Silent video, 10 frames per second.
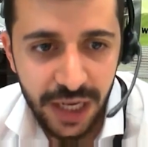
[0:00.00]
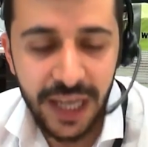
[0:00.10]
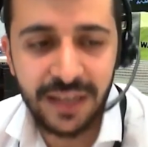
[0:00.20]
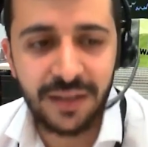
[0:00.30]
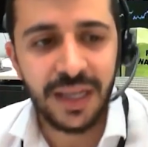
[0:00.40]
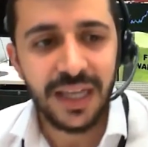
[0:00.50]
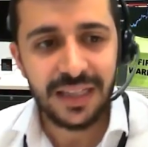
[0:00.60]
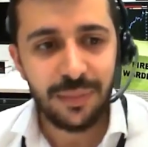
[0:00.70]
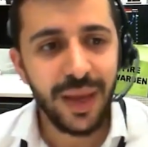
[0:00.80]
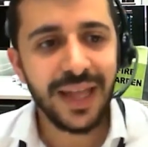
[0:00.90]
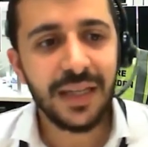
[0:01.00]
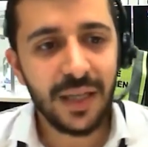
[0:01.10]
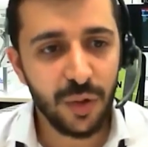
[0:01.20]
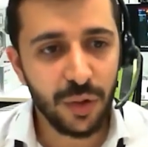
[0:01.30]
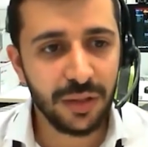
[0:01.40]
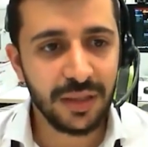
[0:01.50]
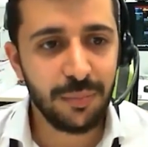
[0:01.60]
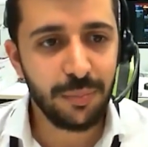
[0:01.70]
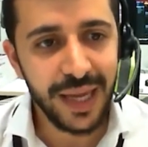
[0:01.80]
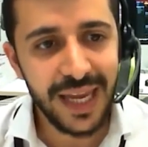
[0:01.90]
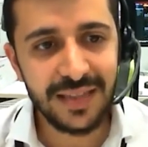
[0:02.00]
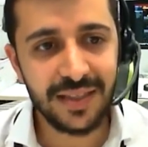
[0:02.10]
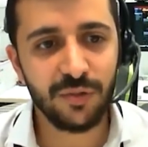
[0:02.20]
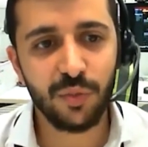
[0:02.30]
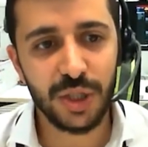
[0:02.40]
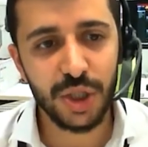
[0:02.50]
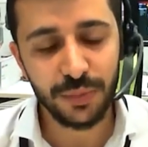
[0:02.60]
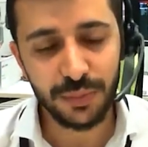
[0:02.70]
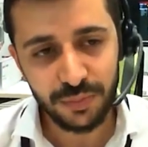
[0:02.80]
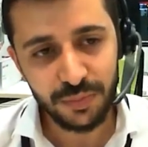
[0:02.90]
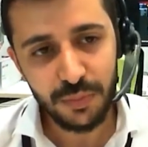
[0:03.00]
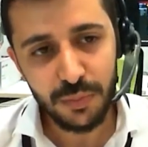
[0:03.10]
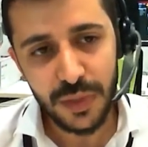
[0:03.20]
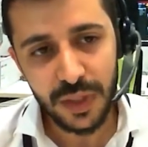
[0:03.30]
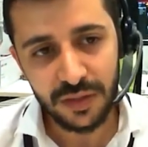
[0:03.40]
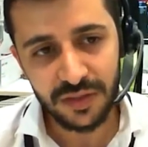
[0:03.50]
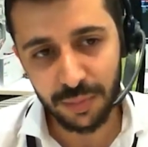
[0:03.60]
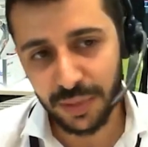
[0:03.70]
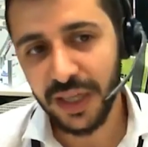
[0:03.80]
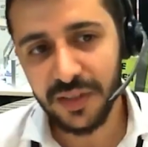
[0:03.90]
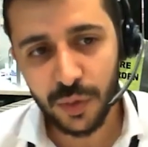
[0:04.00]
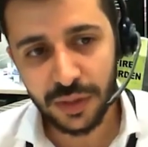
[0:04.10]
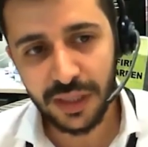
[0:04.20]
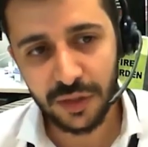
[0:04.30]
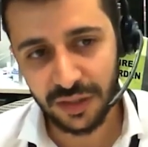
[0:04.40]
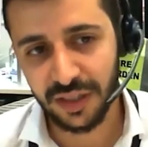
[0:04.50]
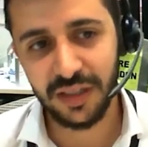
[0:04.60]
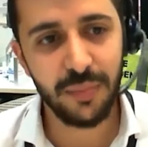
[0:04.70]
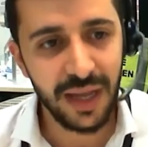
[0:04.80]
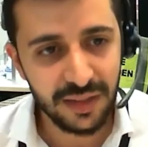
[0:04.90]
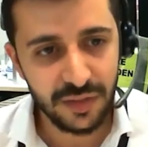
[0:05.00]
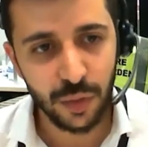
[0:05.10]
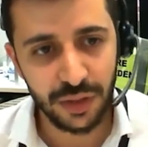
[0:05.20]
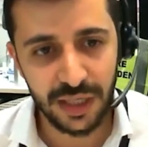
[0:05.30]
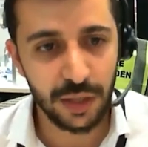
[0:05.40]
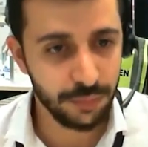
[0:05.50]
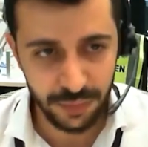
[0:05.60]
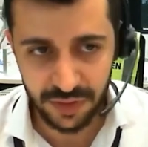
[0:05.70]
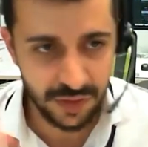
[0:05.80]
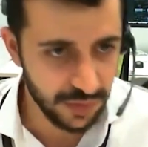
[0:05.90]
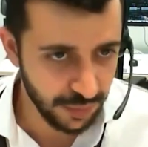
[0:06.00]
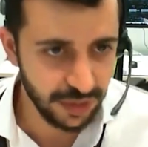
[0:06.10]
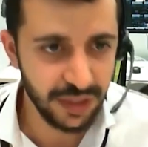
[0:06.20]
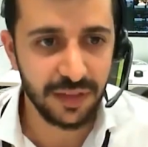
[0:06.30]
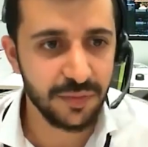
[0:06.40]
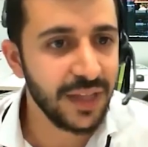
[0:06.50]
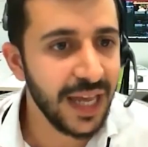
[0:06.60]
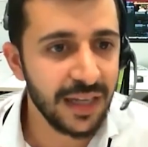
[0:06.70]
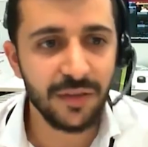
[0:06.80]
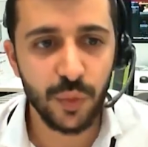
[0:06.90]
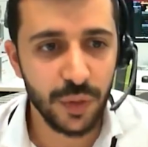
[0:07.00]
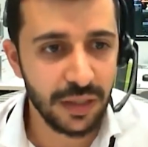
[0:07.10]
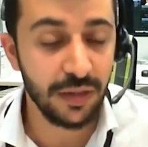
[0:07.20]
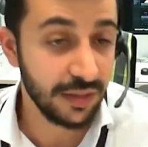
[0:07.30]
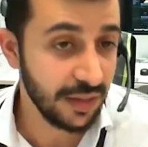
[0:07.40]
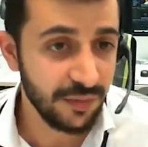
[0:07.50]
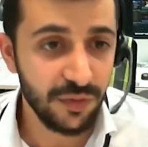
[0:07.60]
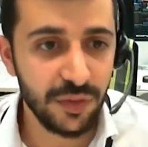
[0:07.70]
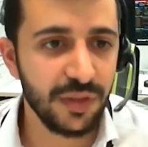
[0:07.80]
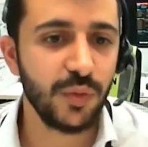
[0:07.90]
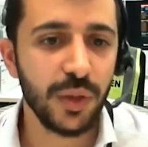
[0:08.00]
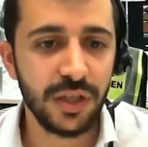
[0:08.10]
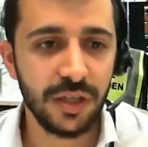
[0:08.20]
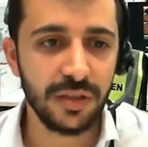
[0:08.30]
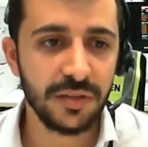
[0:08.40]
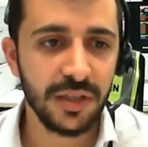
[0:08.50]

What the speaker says: And depending on the pace at which supply is going down and then demand is going down, this is in the next 10, 15, 20 years,